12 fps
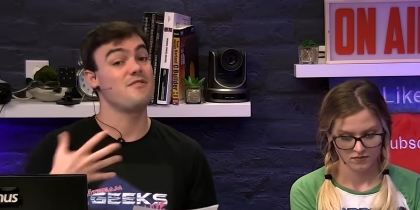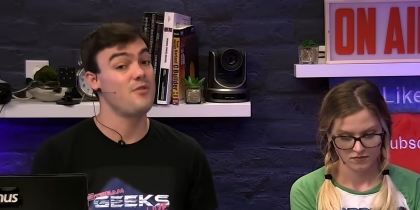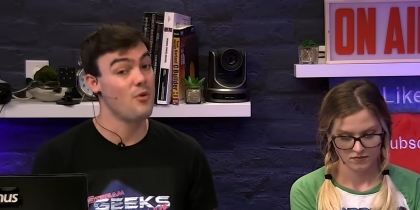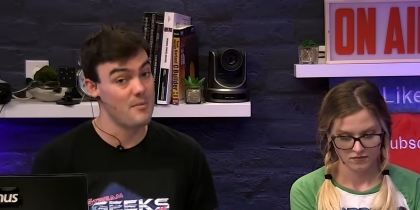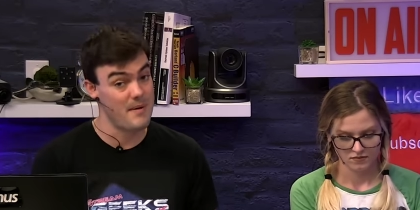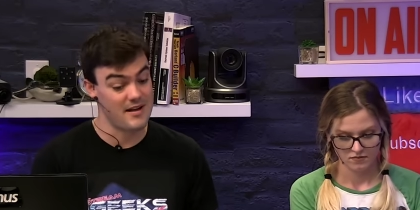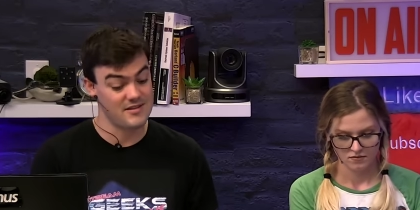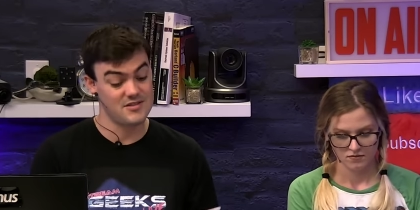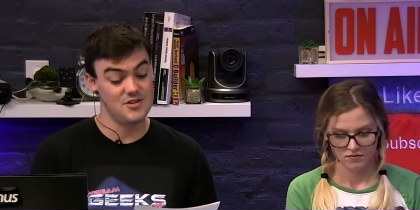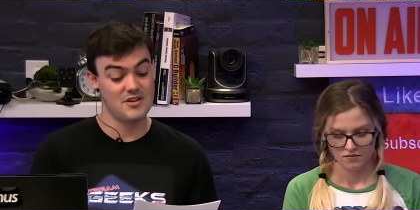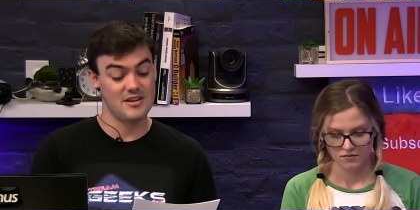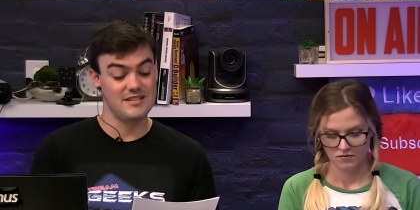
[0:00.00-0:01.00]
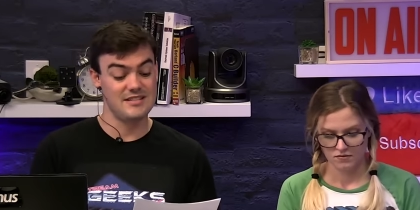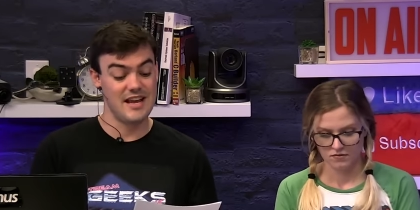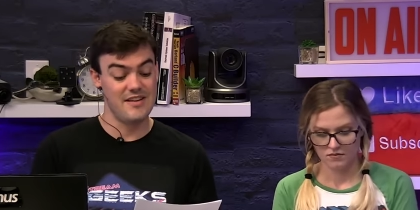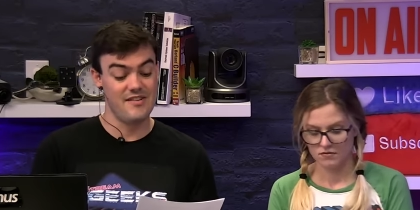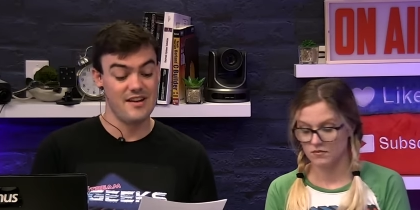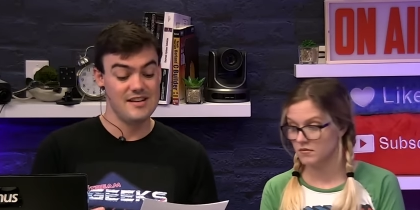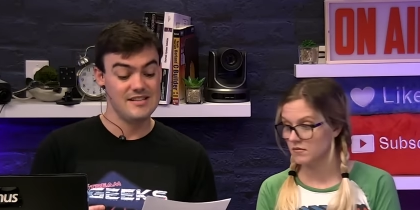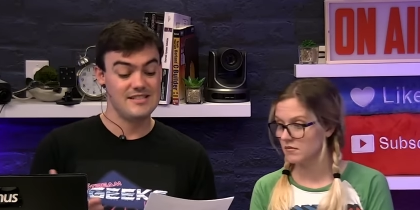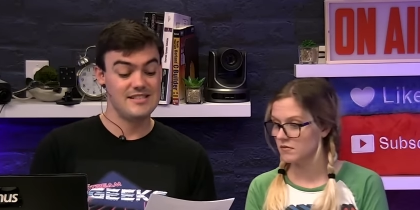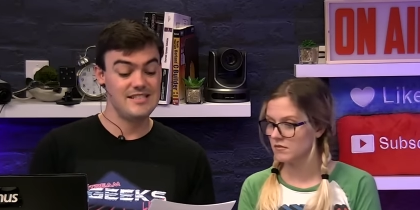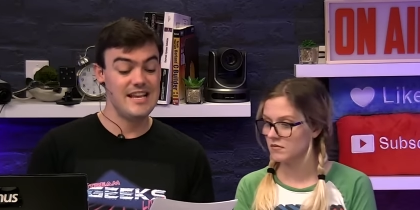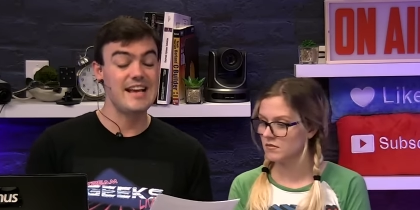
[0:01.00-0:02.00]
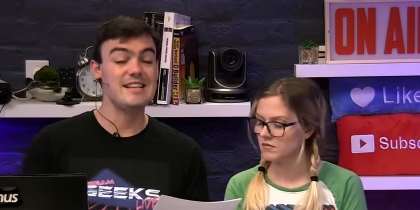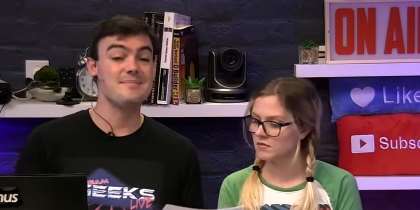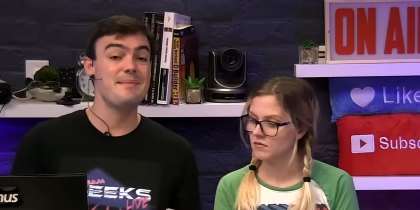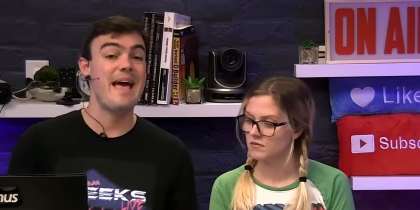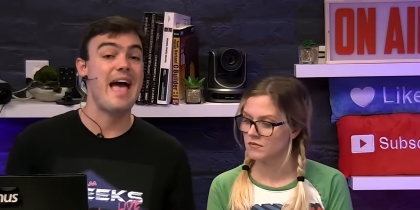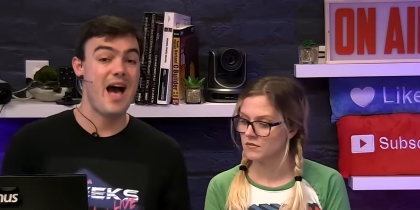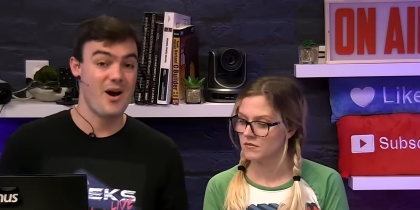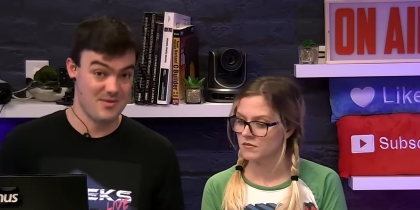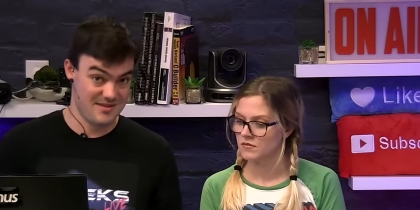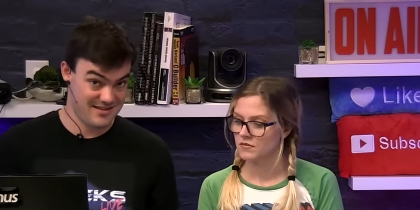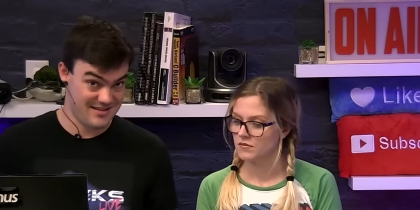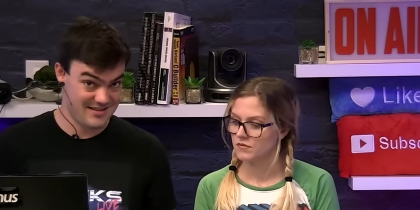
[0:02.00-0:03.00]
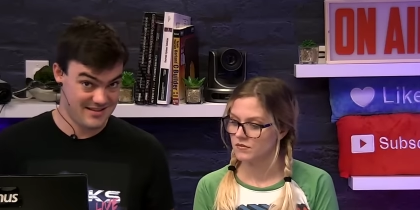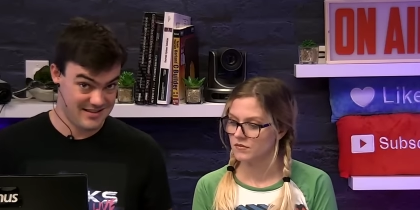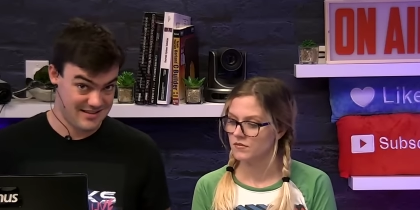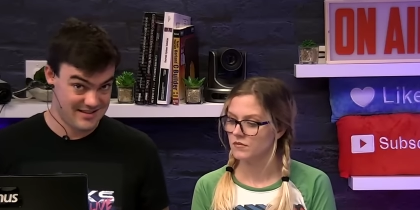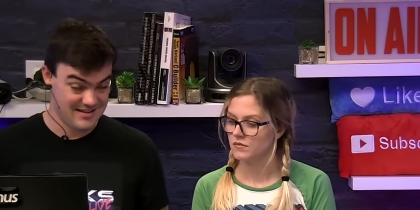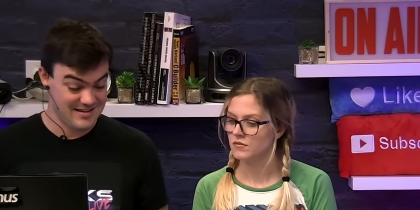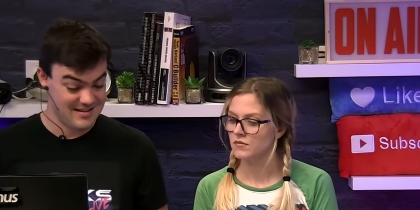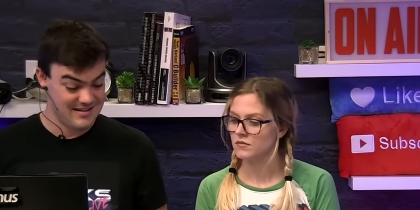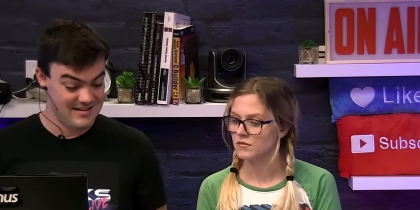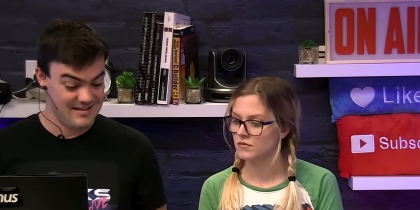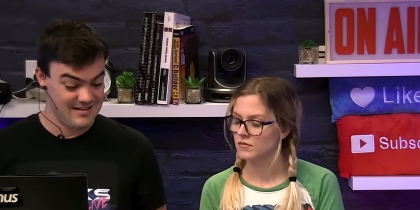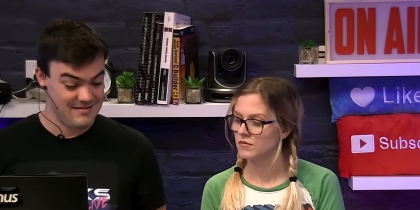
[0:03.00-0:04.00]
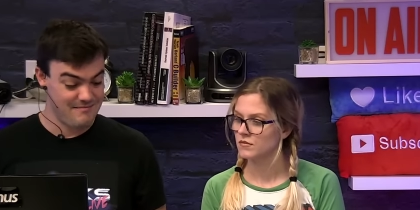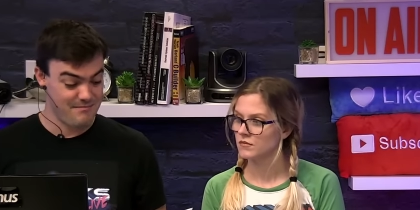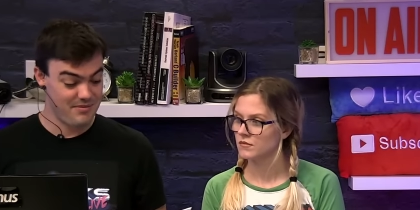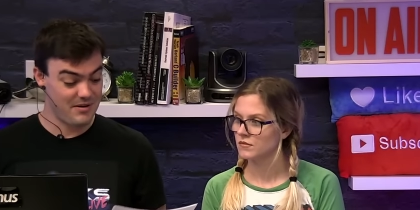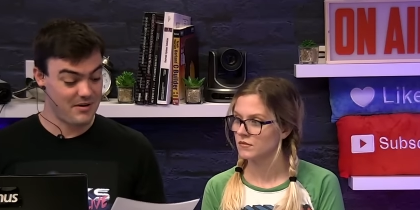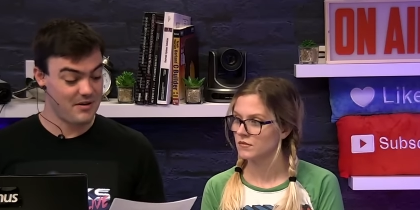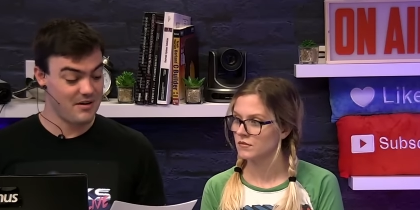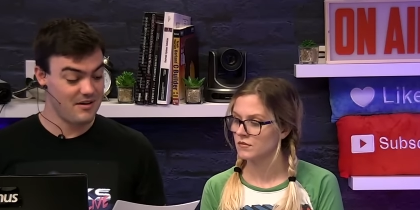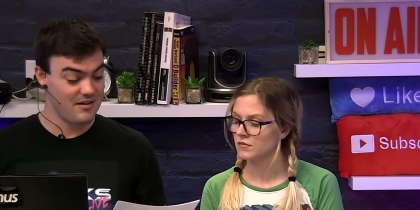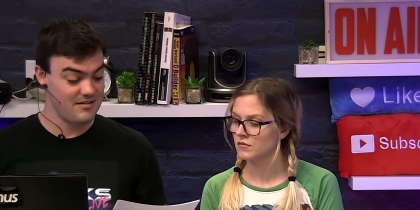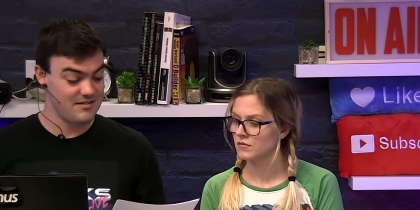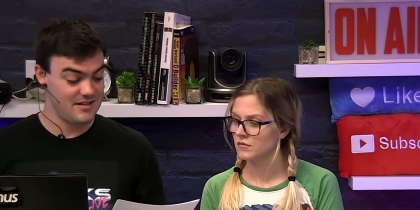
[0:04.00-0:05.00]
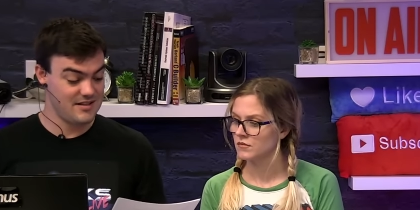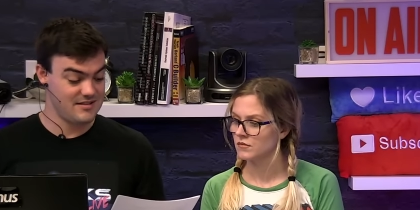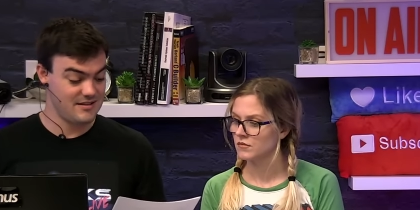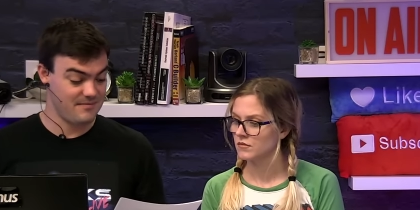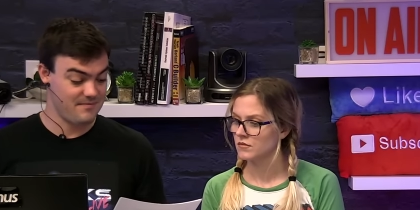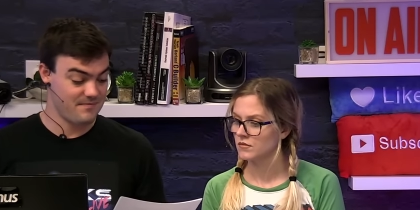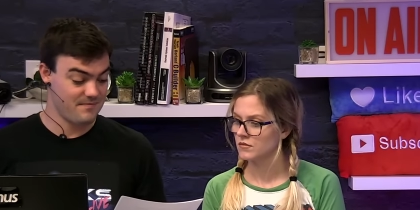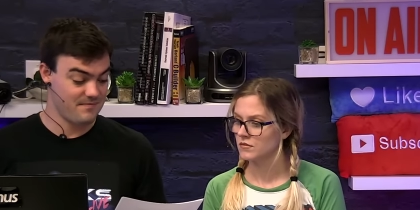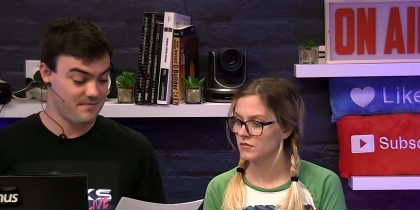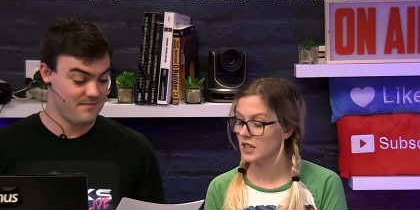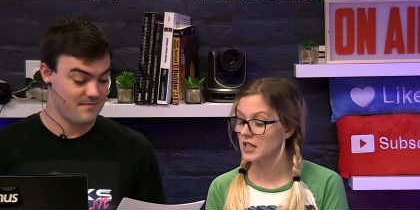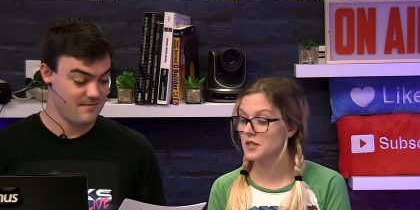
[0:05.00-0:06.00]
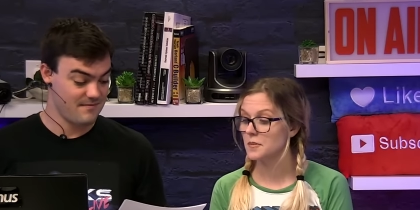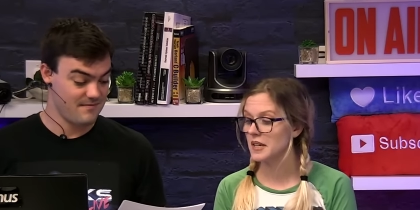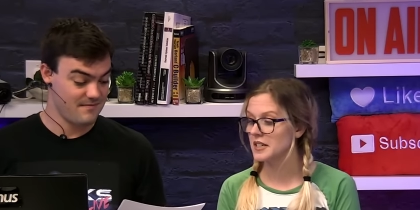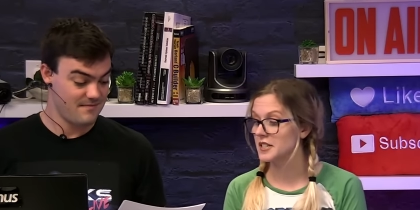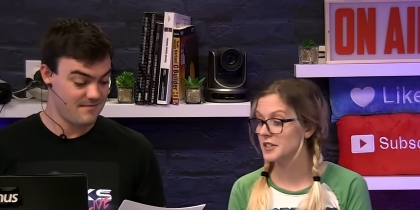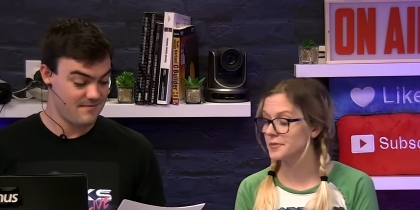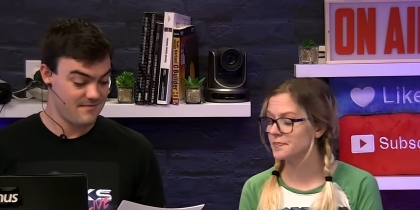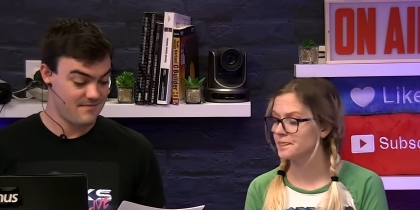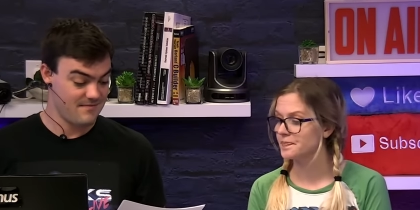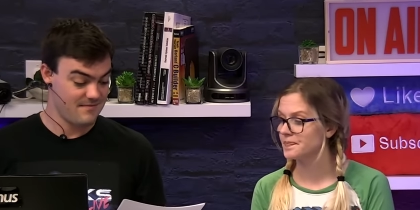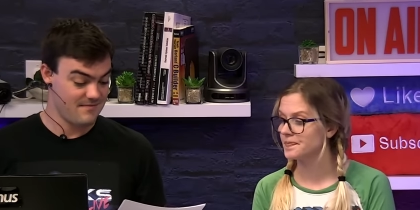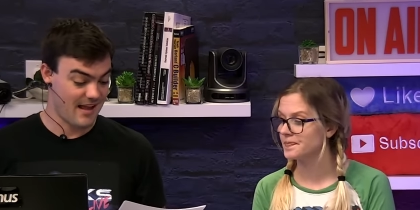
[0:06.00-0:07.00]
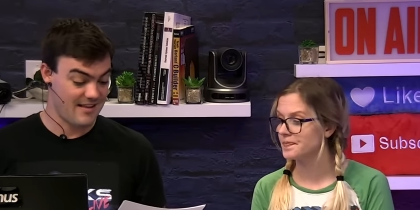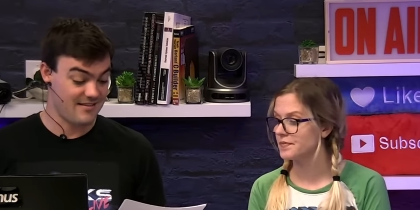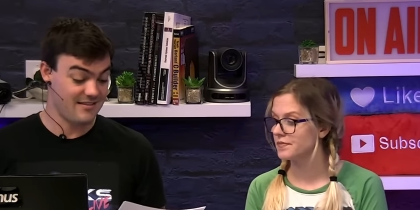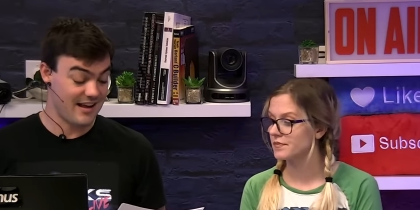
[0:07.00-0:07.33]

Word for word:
Speaker 1: four pounds. So you're going to save six pounds per system.
Speaker 2: That's a big deal.
Speaker 1: That's a